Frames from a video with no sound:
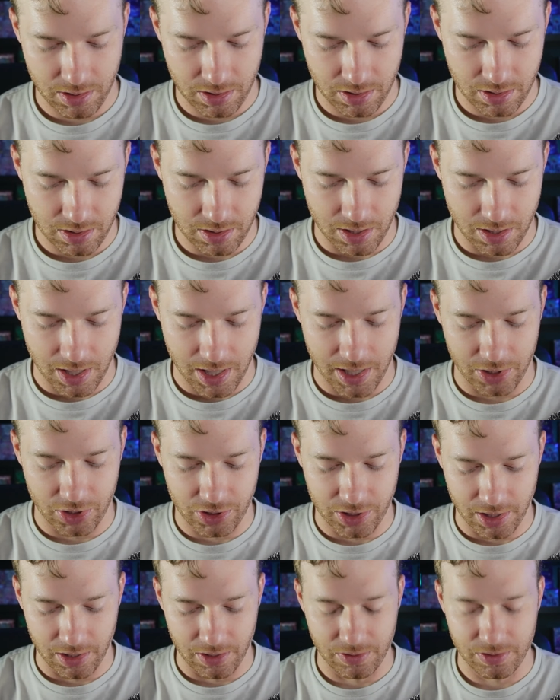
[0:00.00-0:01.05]
All right,
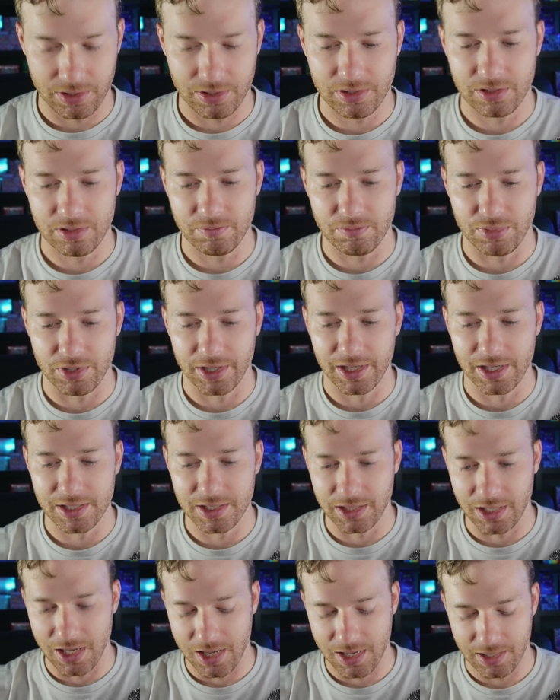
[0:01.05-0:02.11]
Shellos, bring us
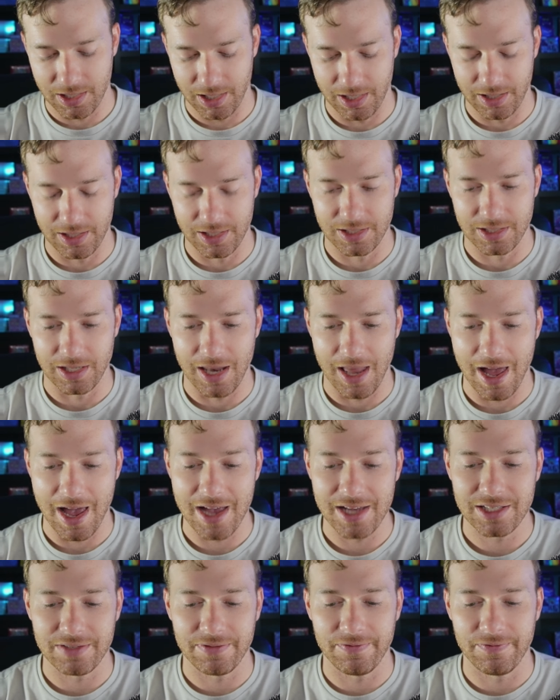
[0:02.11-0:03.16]
luck in this
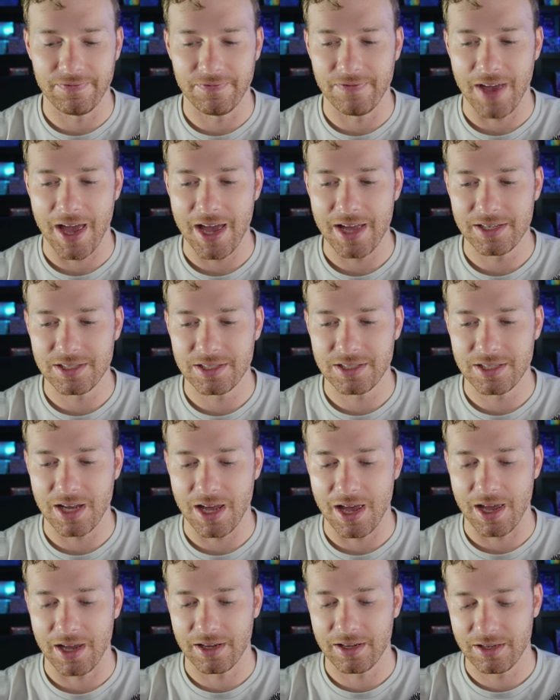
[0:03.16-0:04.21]
last fat
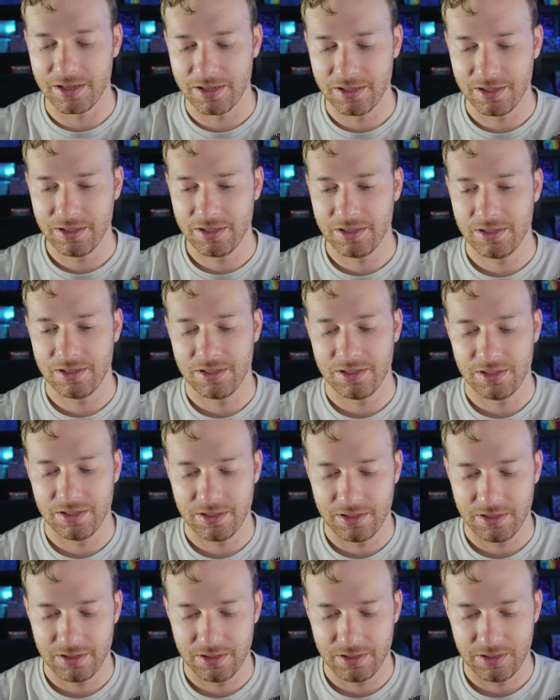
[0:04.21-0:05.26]
stack
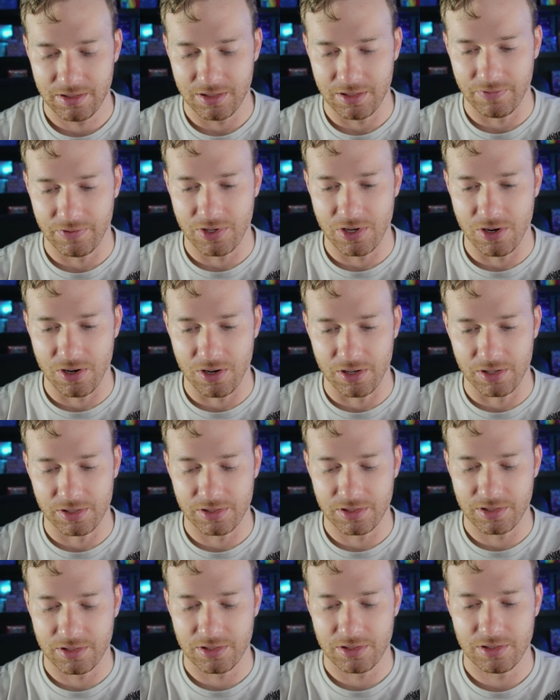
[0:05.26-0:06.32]
of
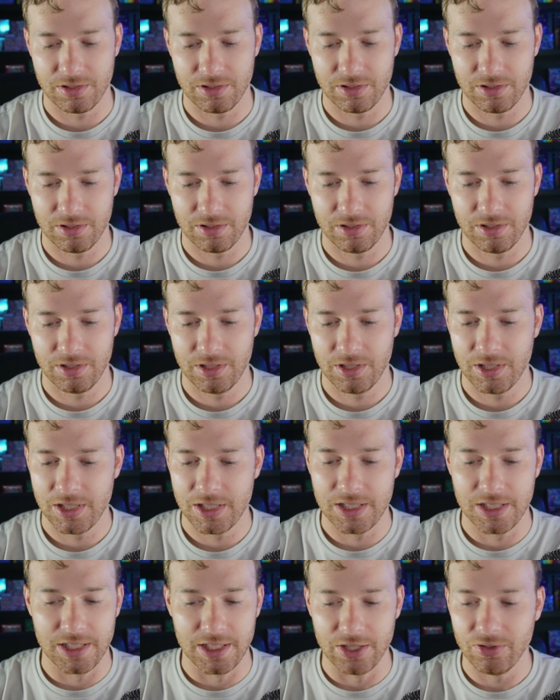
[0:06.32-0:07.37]
cards.
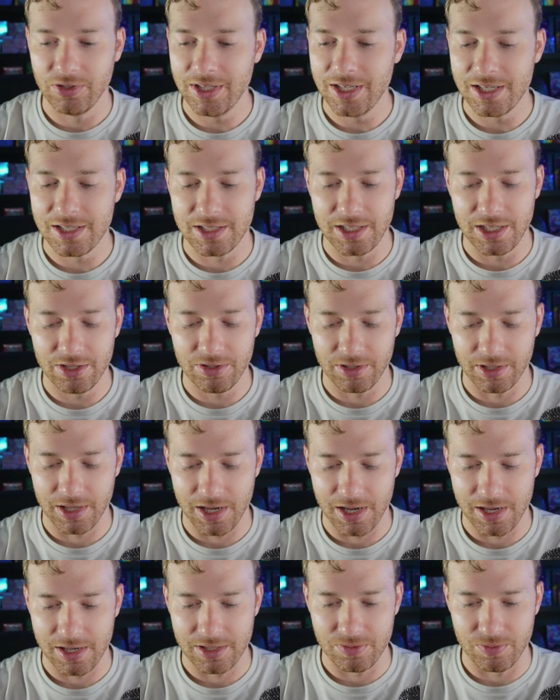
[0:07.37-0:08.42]
Still need a secret,
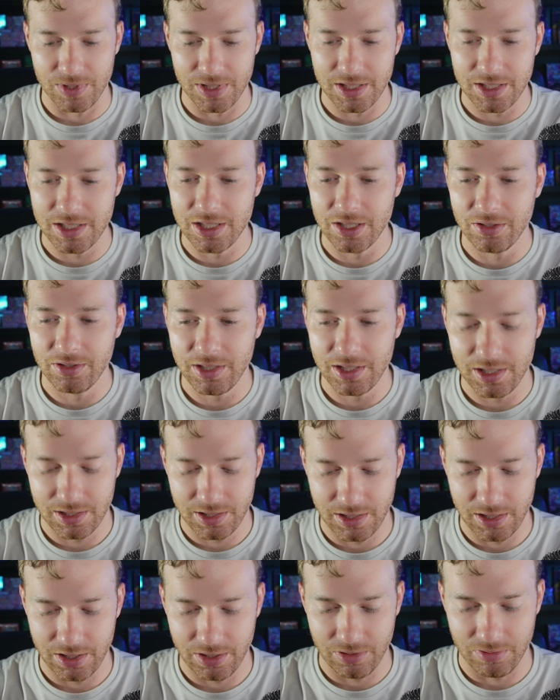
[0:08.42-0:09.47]
guys. We still need a
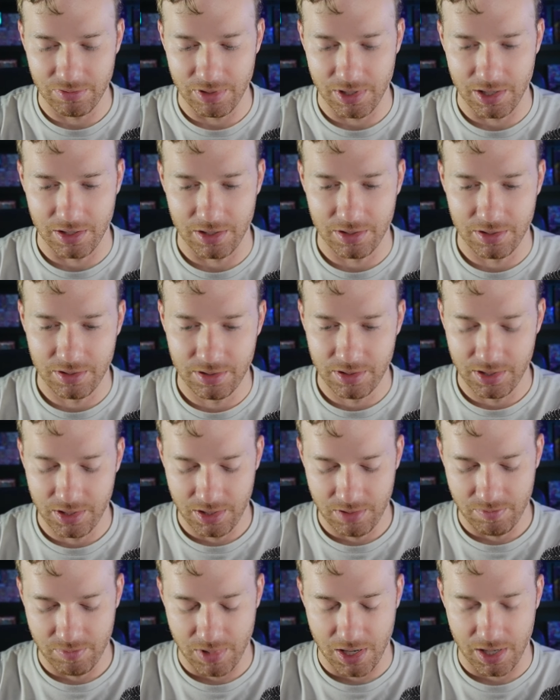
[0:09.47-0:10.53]
secret rare.
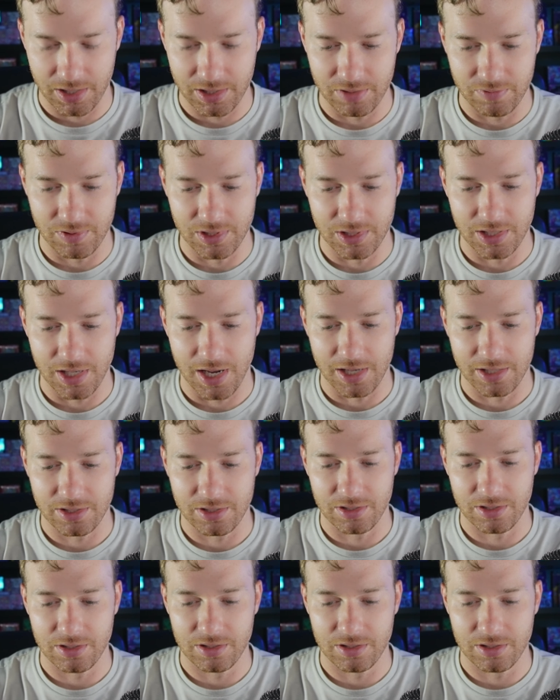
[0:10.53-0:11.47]
Box of Disaster.